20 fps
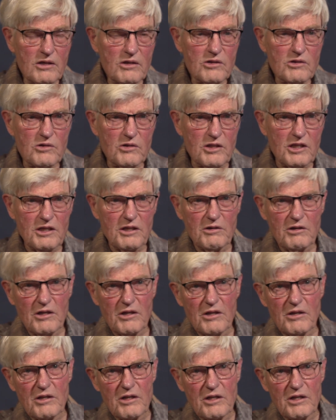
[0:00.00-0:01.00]
So the
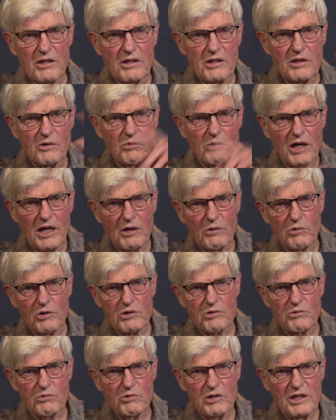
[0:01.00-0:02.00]
well
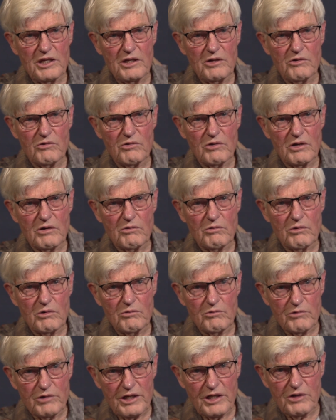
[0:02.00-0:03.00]
was
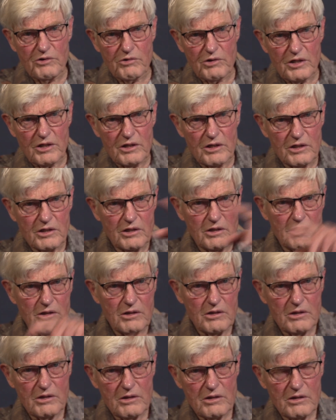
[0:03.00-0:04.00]
re-drilled
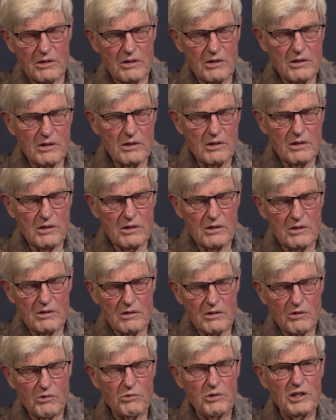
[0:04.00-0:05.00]

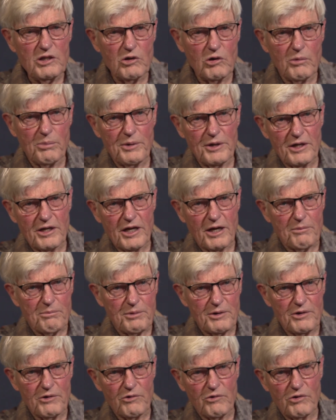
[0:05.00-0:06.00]
reopened up
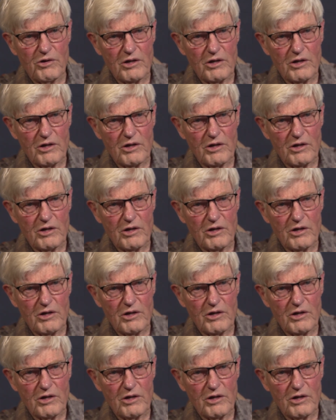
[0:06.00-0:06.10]
and